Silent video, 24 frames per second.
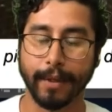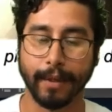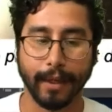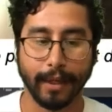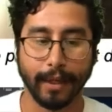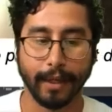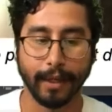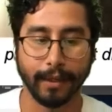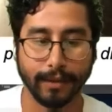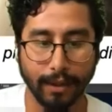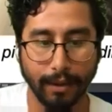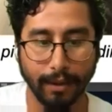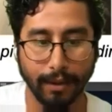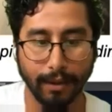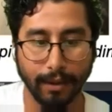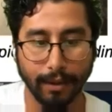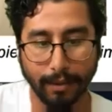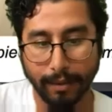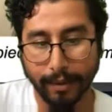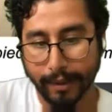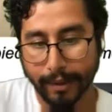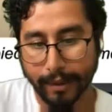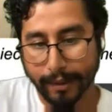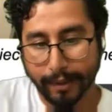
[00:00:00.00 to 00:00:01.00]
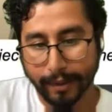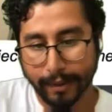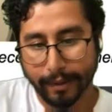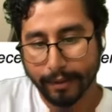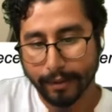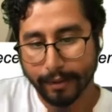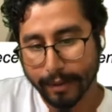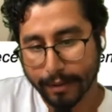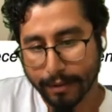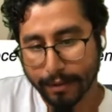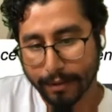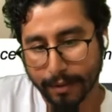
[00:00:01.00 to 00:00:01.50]
And so,
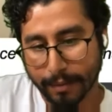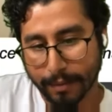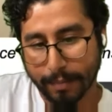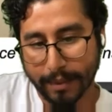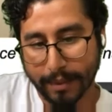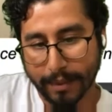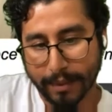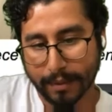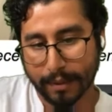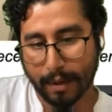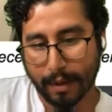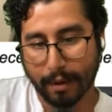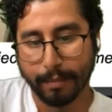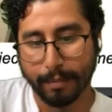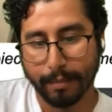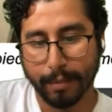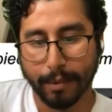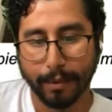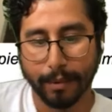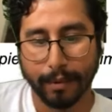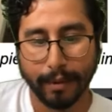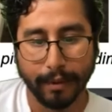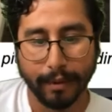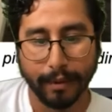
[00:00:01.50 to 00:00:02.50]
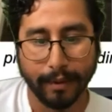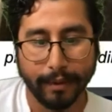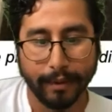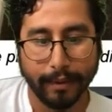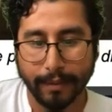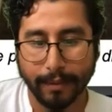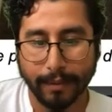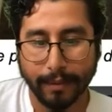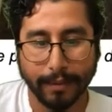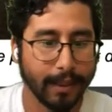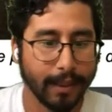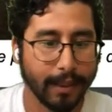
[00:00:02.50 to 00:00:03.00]
this was a piece of cardboard that
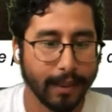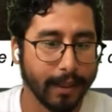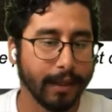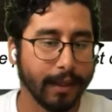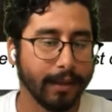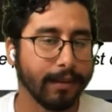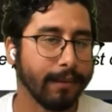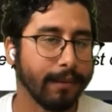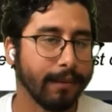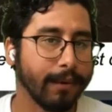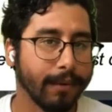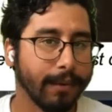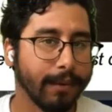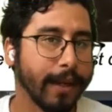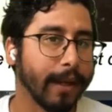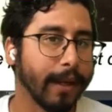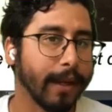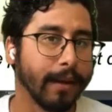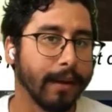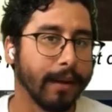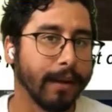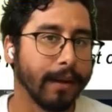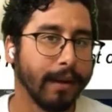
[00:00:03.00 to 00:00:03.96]
was going to get thrown away.